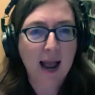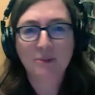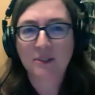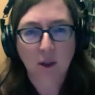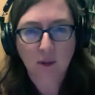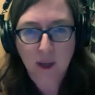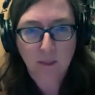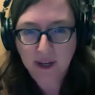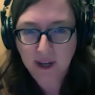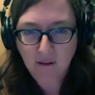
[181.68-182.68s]
absolutely a
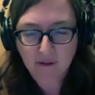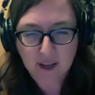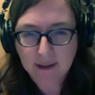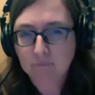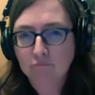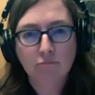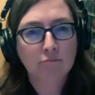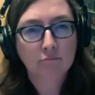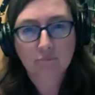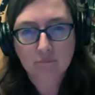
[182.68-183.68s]
MacGuffin.
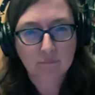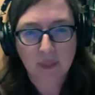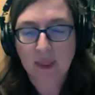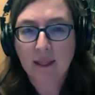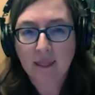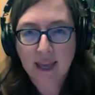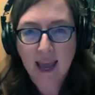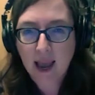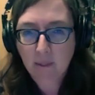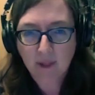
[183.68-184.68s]

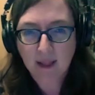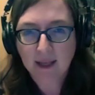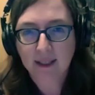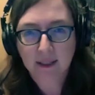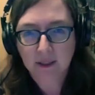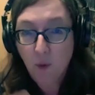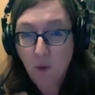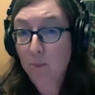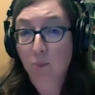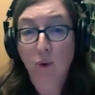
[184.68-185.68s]
The amulet is
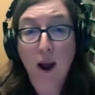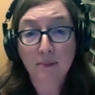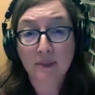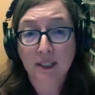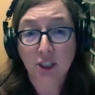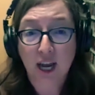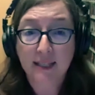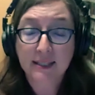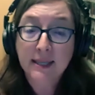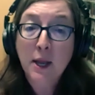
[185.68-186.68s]
what prompts the
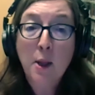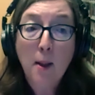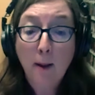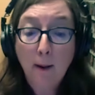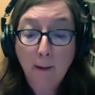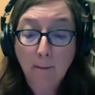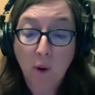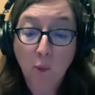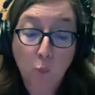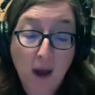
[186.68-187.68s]
chase.
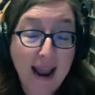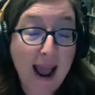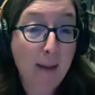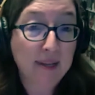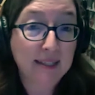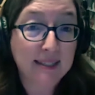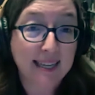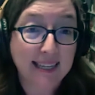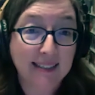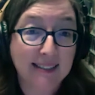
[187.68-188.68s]
But what happens
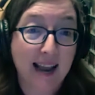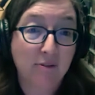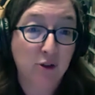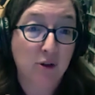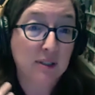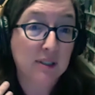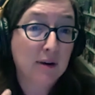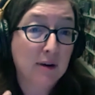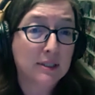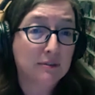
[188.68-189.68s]
is, after a
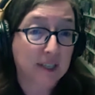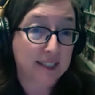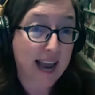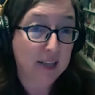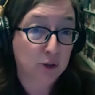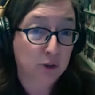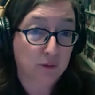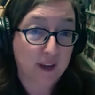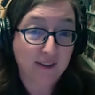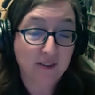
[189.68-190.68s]
series of
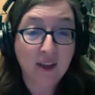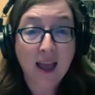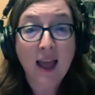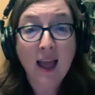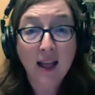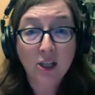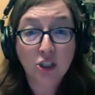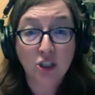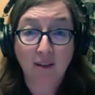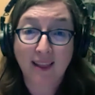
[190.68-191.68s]
catastrophes,
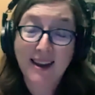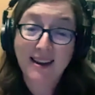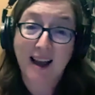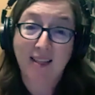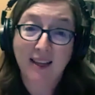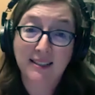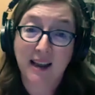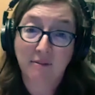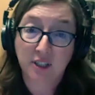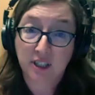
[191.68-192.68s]
Charlotte and Alex
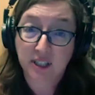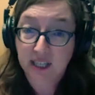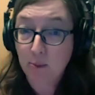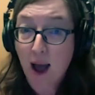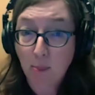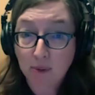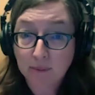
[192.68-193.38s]
have to team up